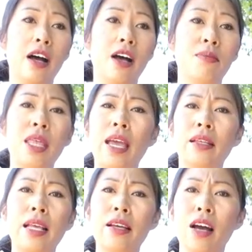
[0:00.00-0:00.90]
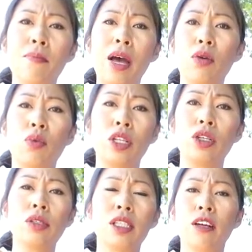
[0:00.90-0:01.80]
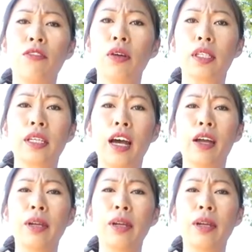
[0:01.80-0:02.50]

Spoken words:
They come out with new stuff all the time.